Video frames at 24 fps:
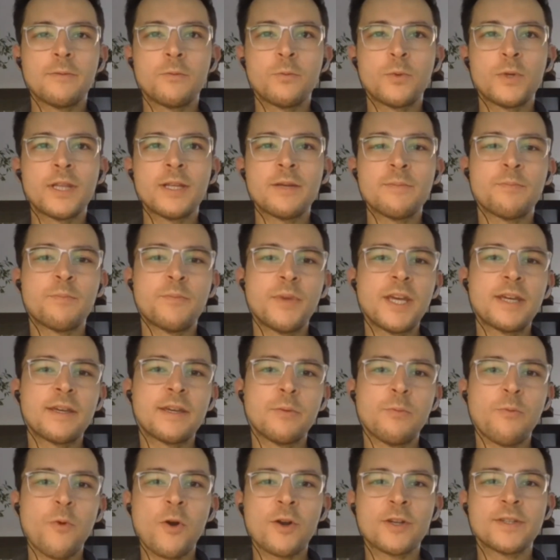really big
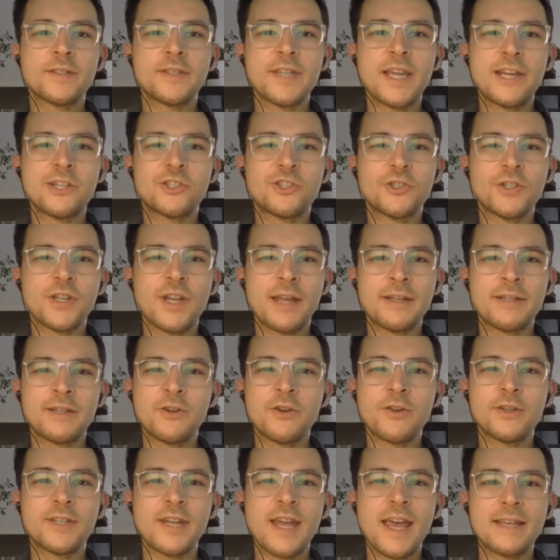workstation under
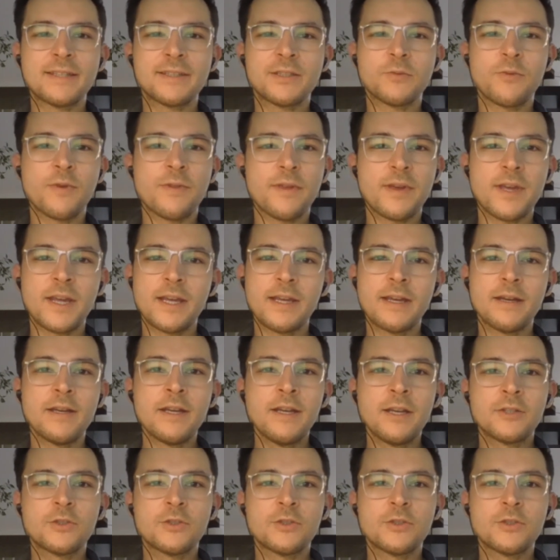your desk with a